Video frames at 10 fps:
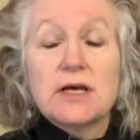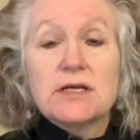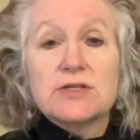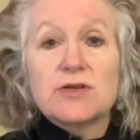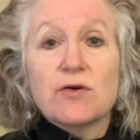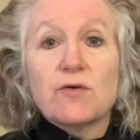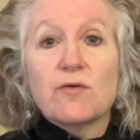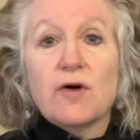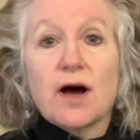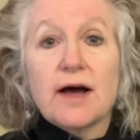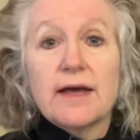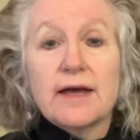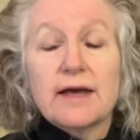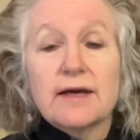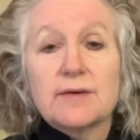So I
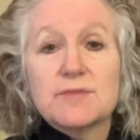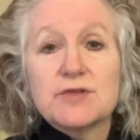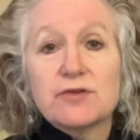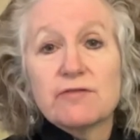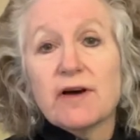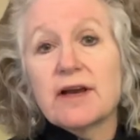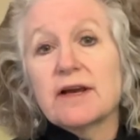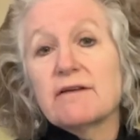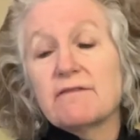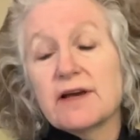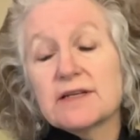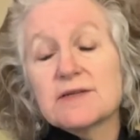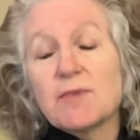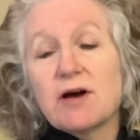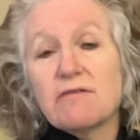am certified in advanced
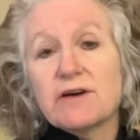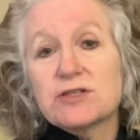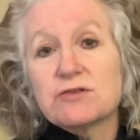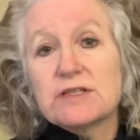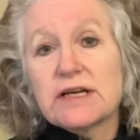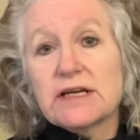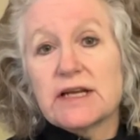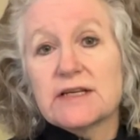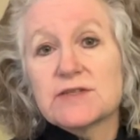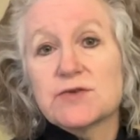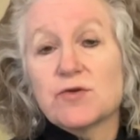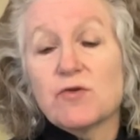myofascial techniques through an